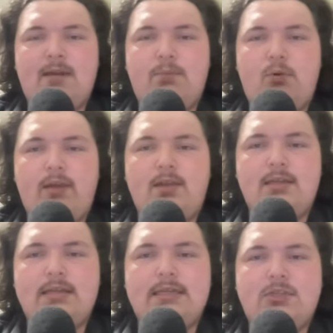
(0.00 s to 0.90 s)
point
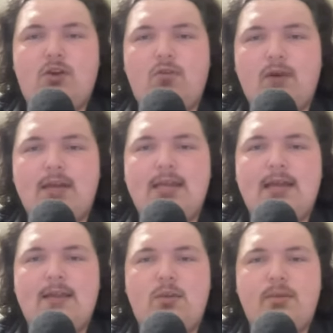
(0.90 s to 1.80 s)
is already
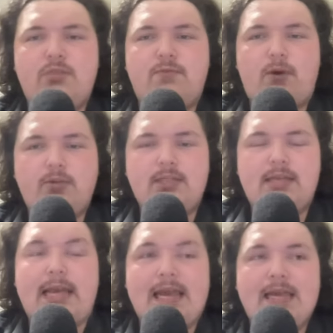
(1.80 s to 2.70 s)
a little bit
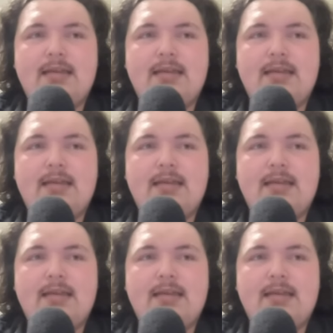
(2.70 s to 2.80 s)
faulty,